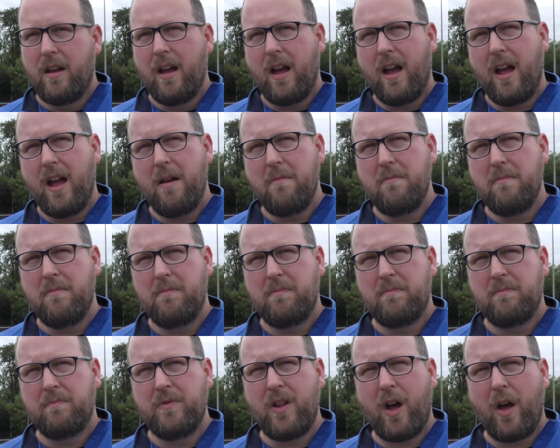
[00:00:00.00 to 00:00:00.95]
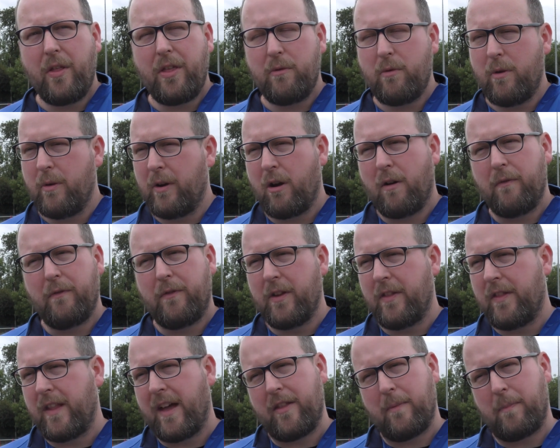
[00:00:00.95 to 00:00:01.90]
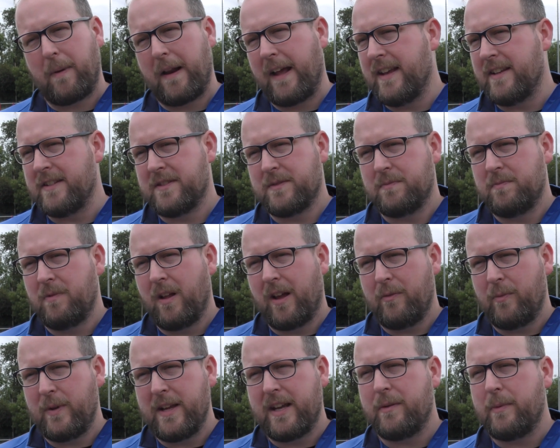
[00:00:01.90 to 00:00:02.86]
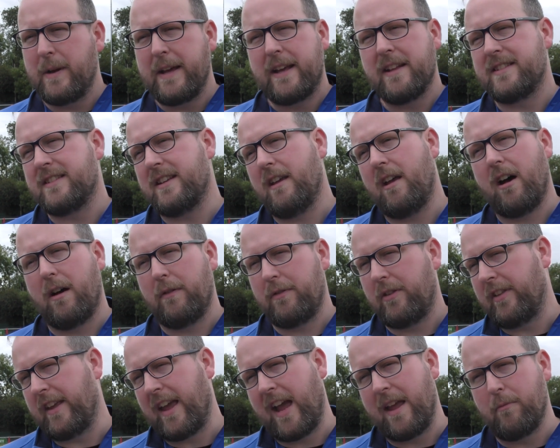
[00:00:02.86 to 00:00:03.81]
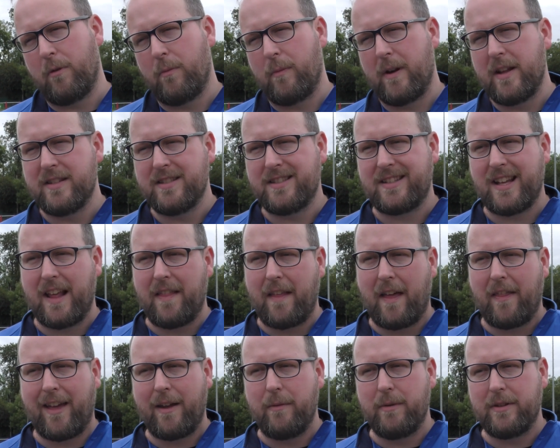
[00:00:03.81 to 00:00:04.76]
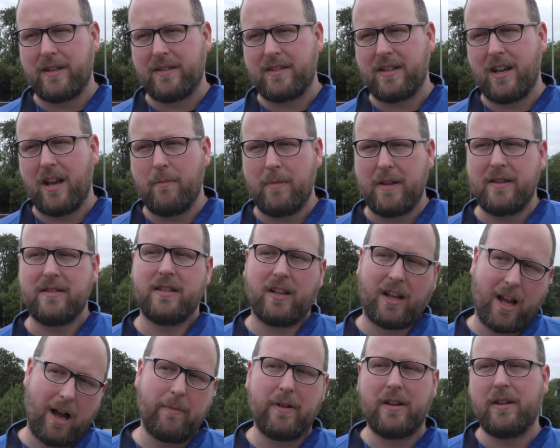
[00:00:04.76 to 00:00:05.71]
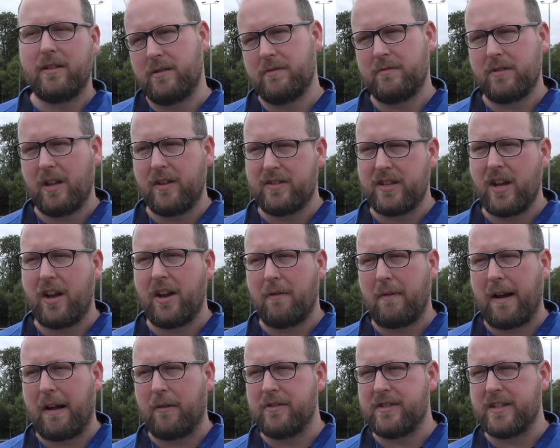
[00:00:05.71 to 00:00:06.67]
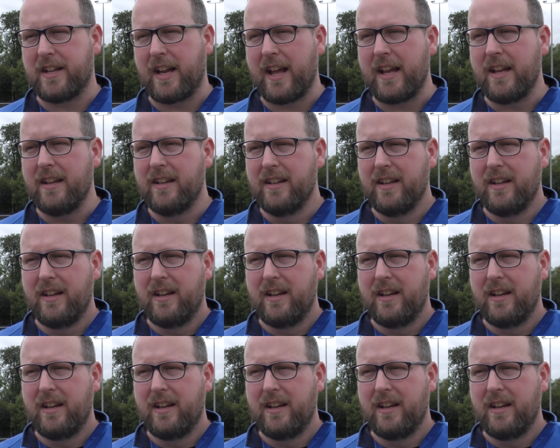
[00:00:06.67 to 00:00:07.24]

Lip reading: No, I think we were confident that the players, we could see after the game on Wednesday that they were determined to come in and turn it round today.